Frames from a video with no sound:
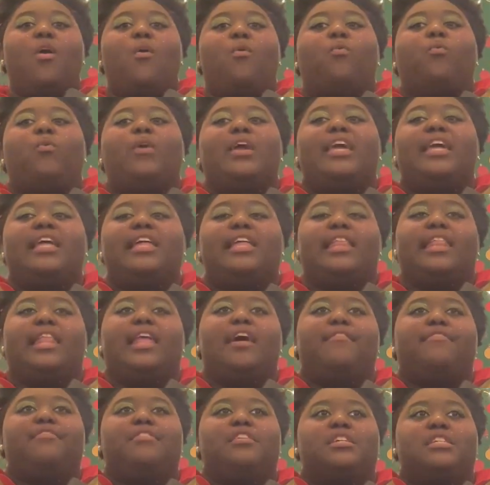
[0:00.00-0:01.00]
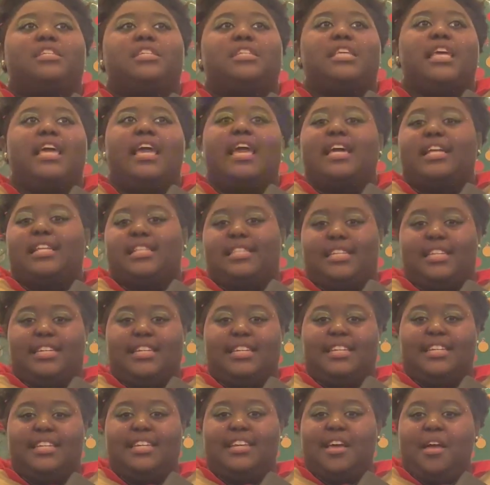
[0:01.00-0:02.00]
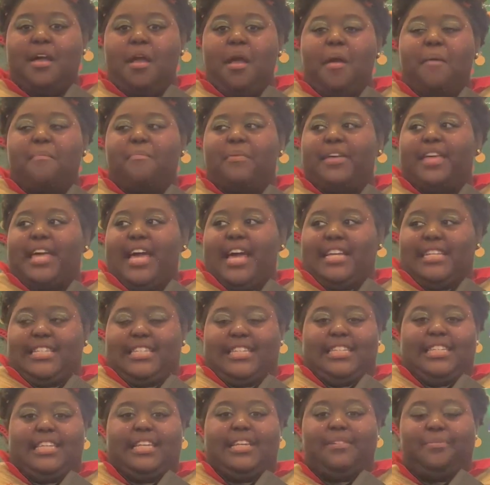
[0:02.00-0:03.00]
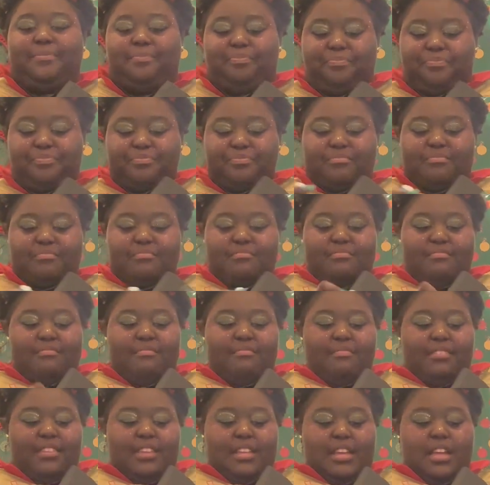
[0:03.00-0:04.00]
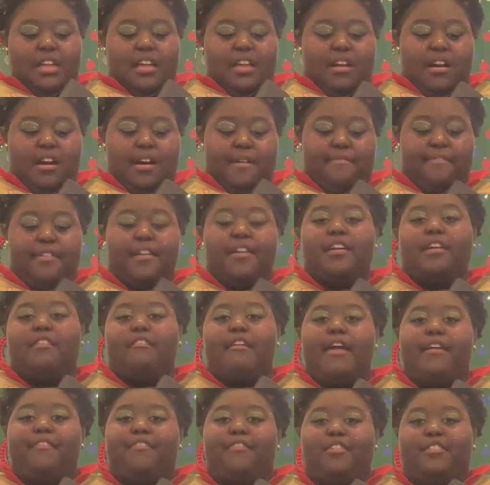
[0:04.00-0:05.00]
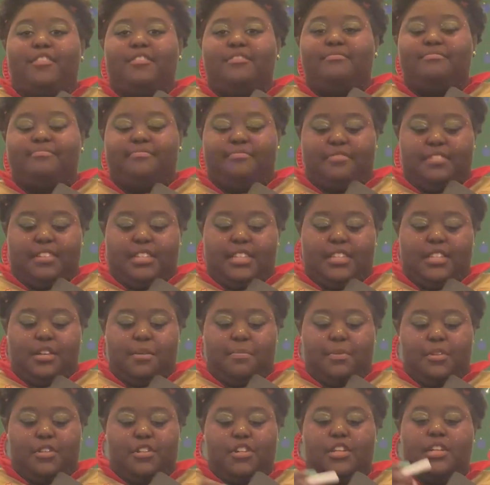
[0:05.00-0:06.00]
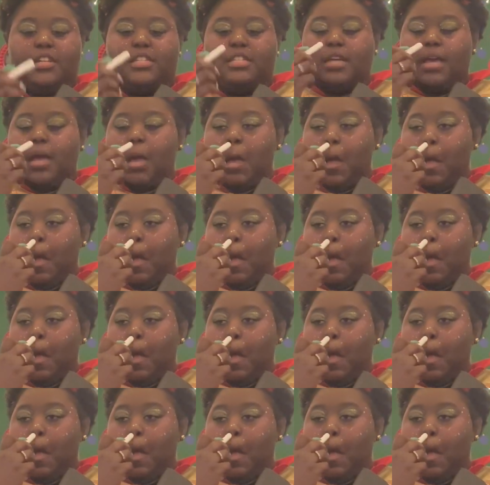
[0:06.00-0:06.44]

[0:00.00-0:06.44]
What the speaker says: We love to see it. But yes, I'm very grateful for this opportunity.